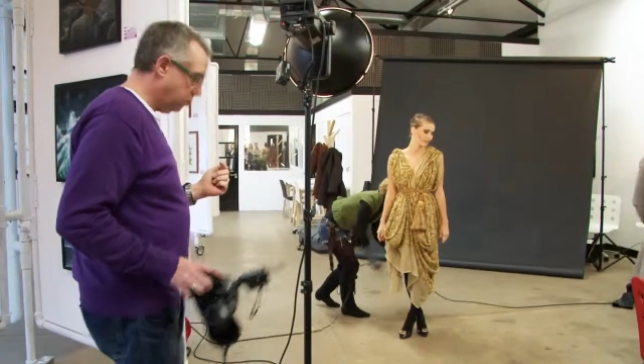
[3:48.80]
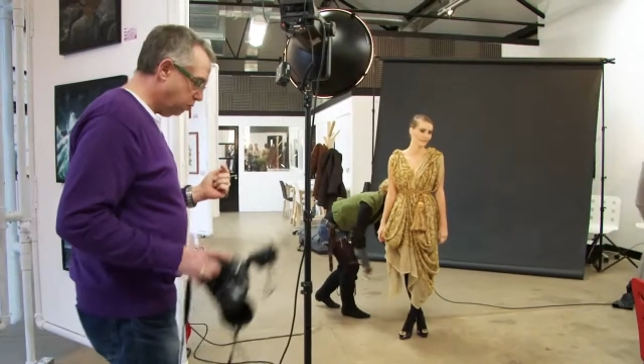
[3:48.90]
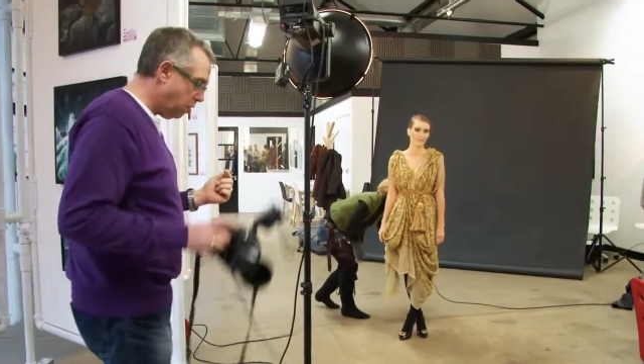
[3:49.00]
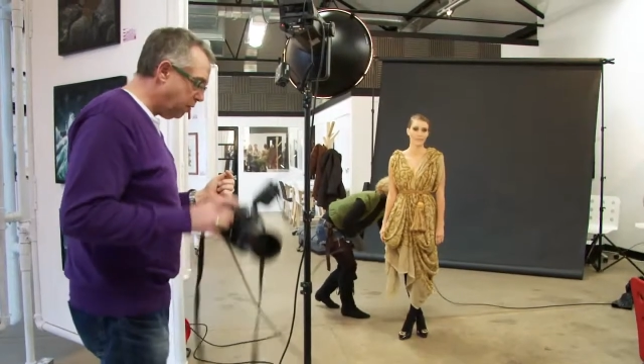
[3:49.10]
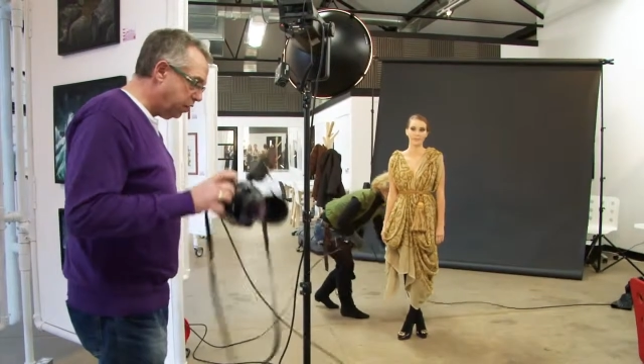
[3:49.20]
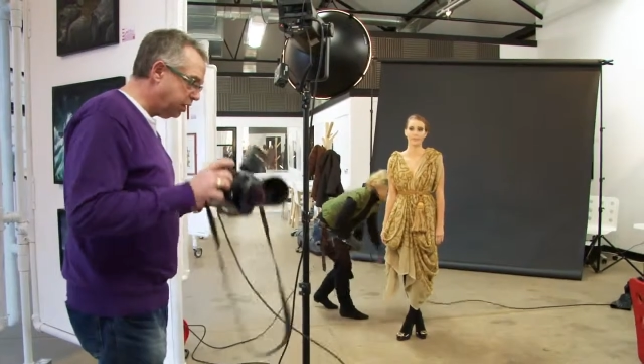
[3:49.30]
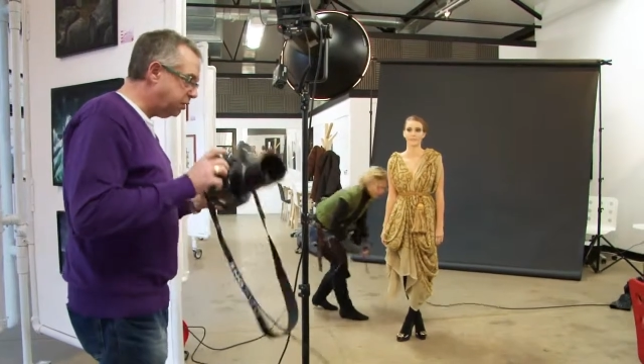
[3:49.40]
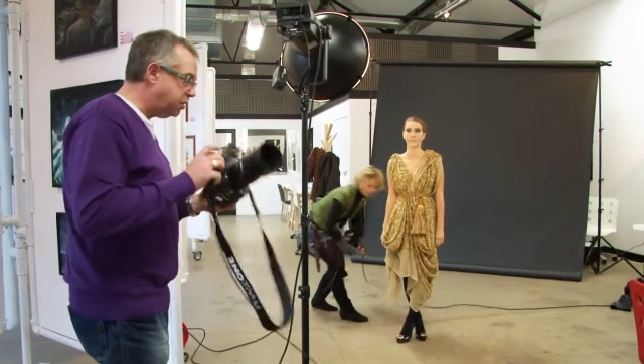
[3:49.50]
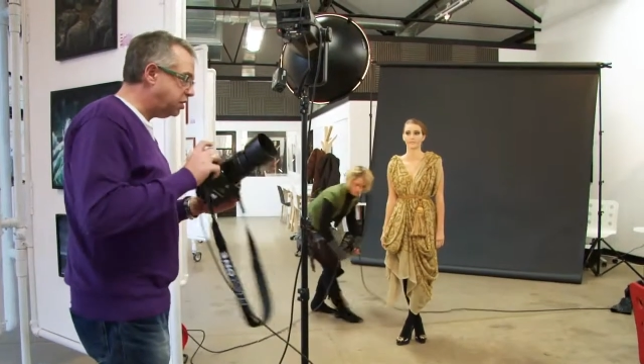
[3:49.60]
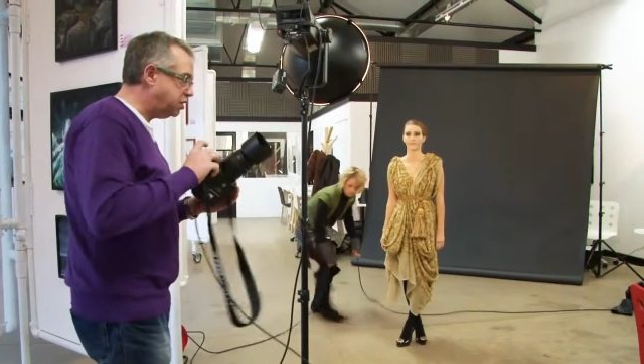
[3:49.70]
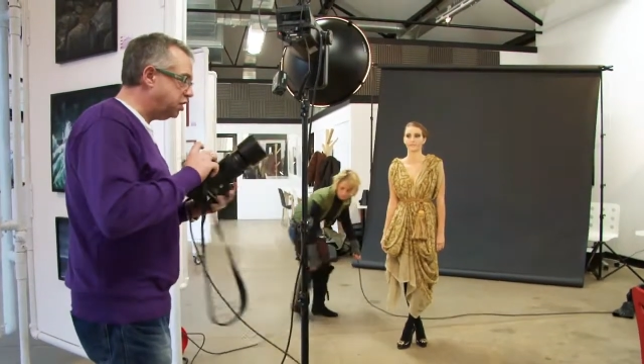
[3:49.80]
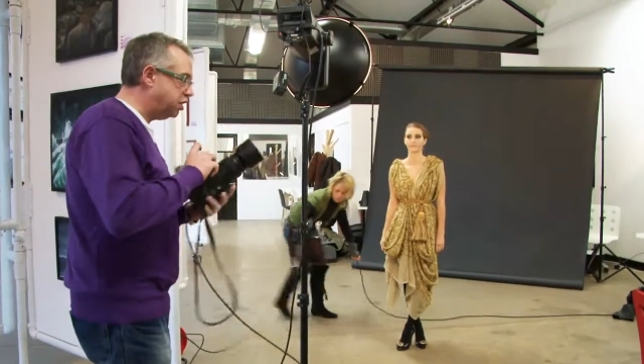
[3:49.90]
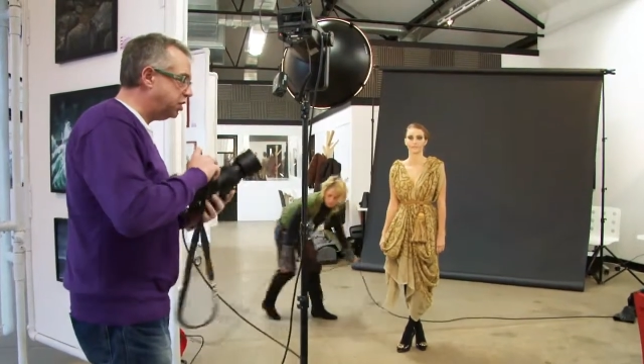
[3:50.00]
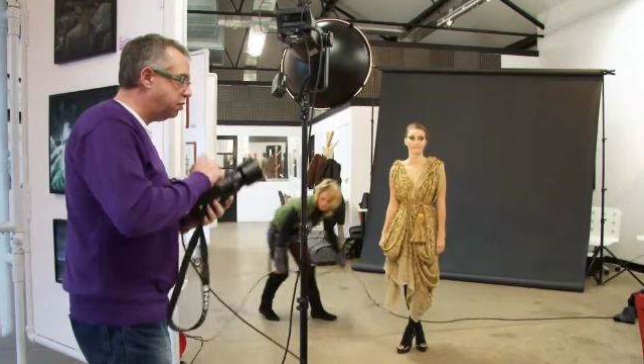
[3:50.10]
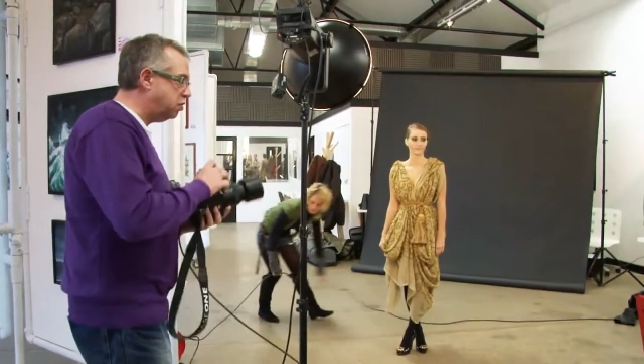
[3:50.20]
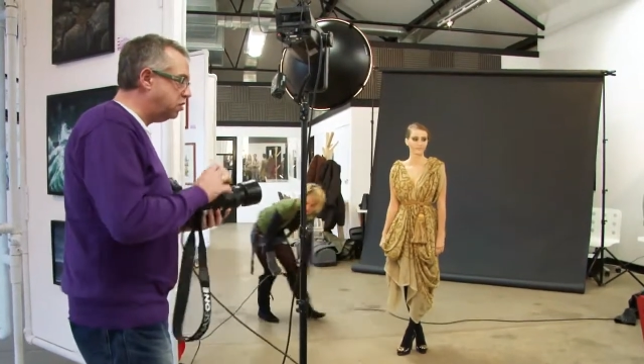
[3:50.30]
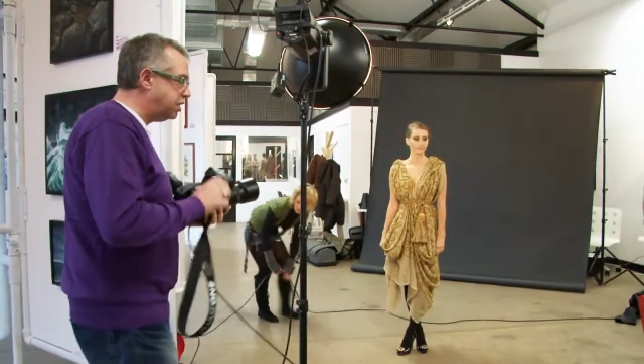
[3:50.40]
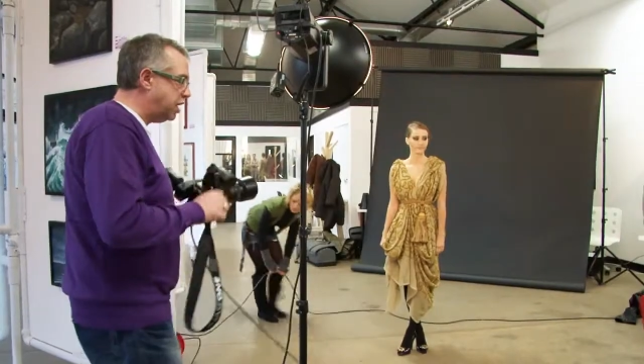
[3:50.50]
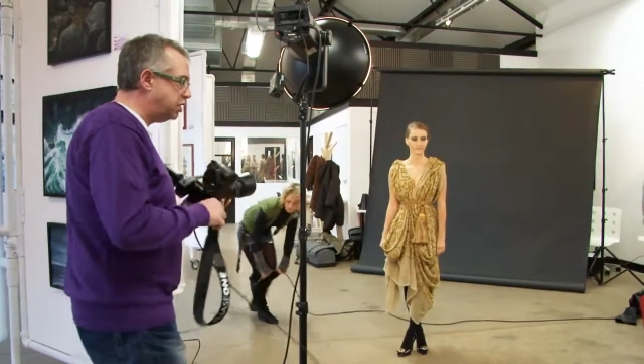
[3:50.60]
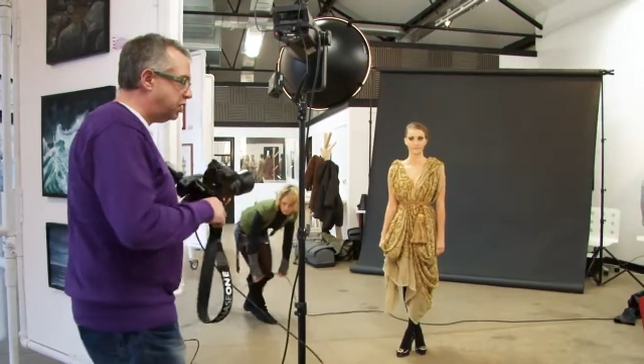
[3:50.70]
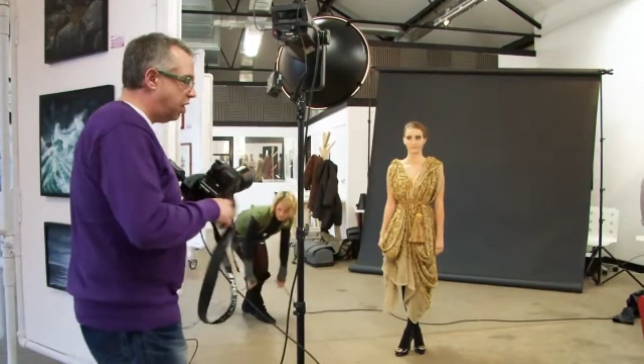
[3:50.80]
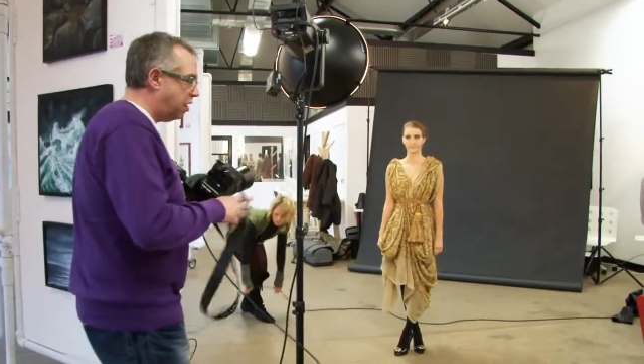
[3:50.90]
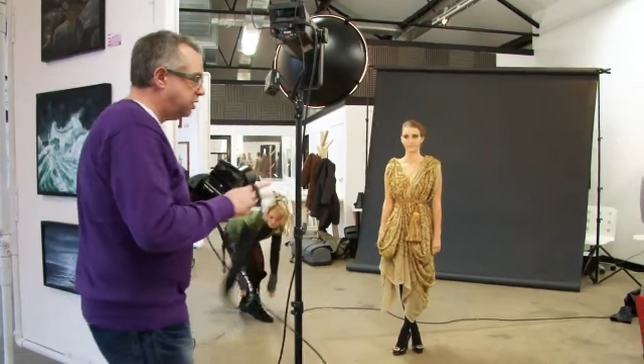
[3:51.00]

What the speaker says: what we're going to do is just going to do one test shot.